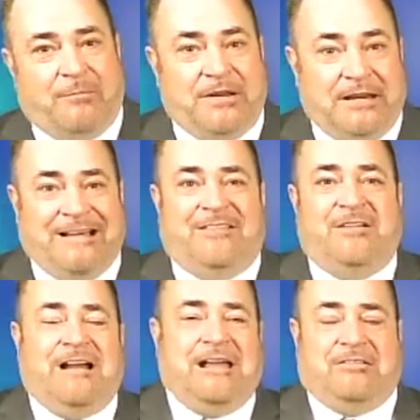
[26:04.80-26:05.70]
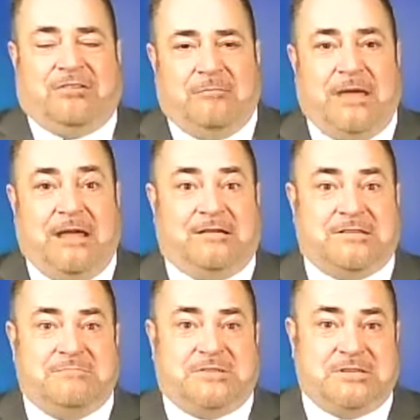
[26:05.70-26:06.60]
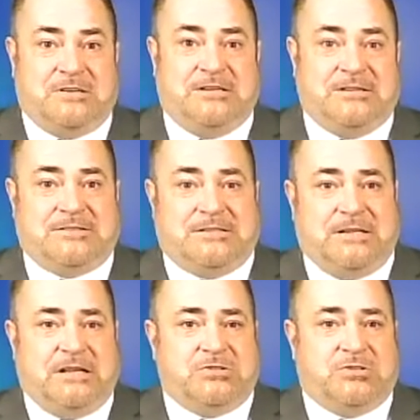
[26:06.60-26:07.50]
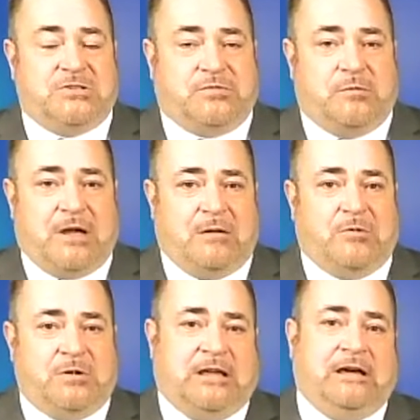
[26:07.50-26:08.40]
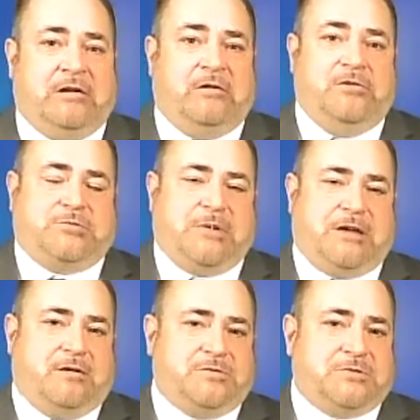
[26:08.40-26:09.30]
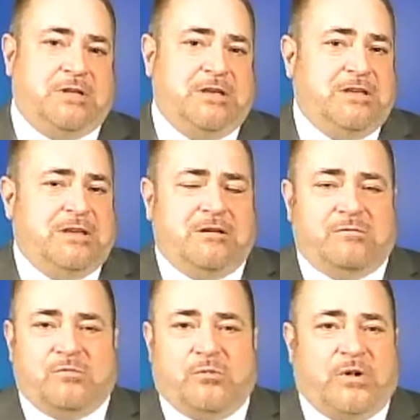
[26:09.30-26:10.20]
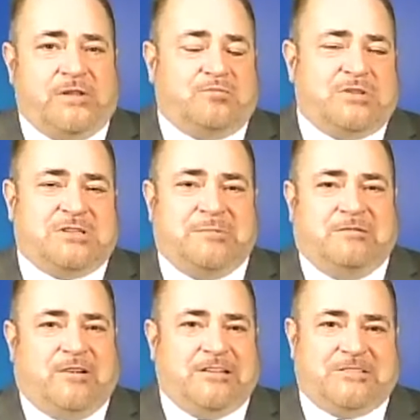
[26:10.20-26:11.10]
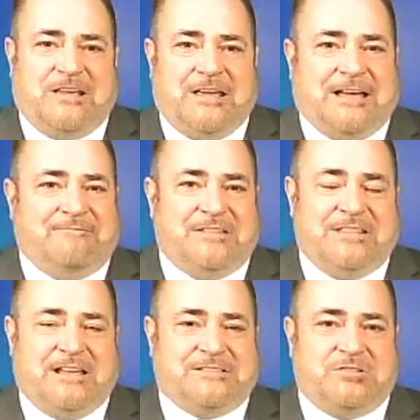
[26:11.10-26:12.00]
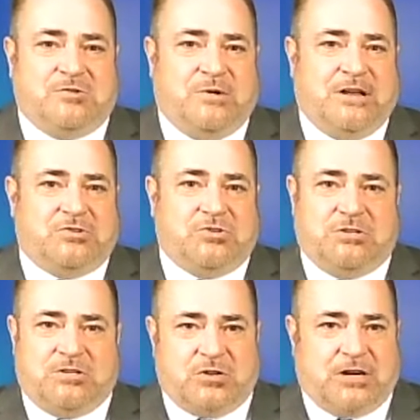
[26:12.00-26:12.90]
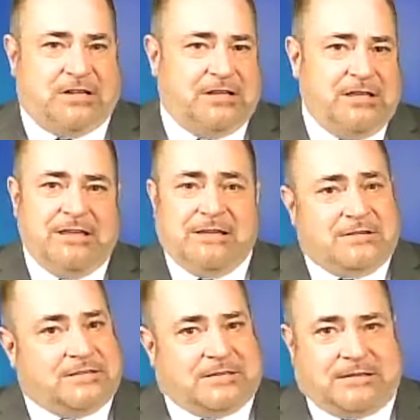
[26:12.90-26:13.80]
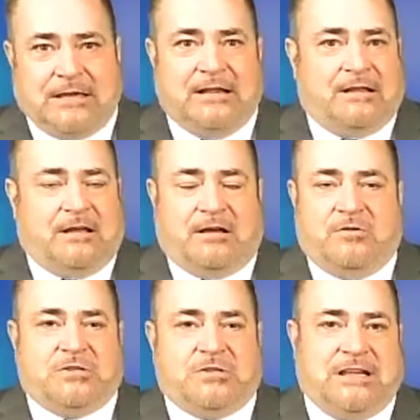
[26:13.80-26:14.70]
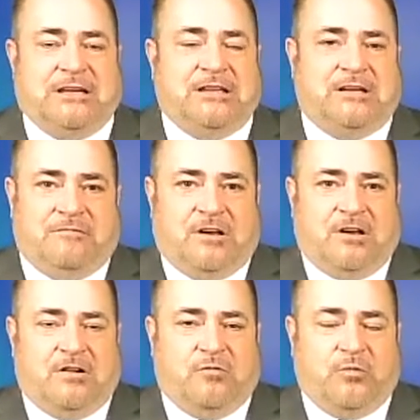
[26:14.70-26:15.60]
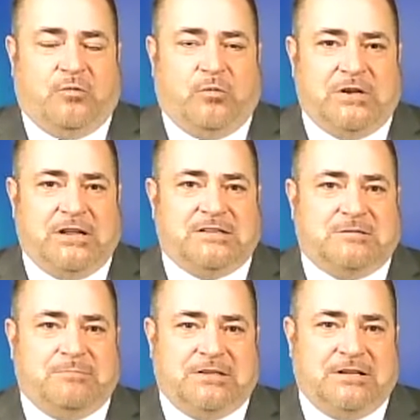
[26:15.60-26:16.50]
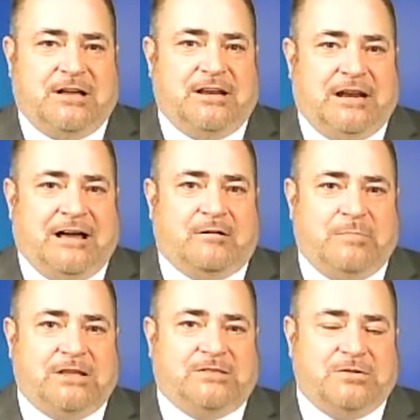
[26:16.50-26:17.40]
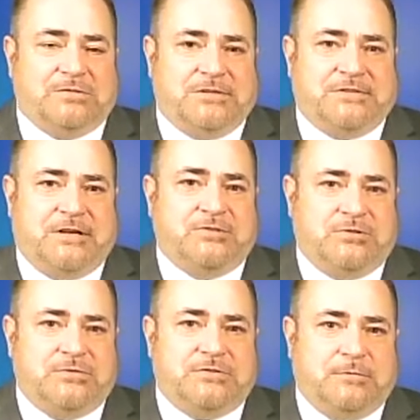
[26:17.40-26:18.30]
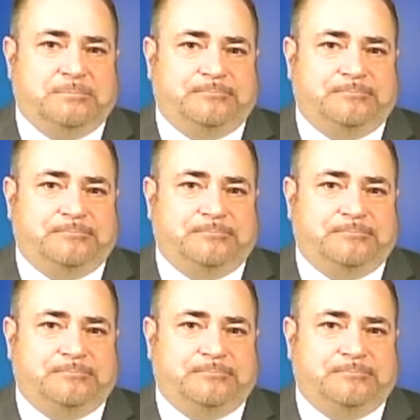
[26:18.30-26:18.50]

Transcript: but now they're asked to make some serious decisions for mom or dad or their spouse? What's some advice you have in that situation to try to just get an understanding of what needs to be done and how to make those decisions?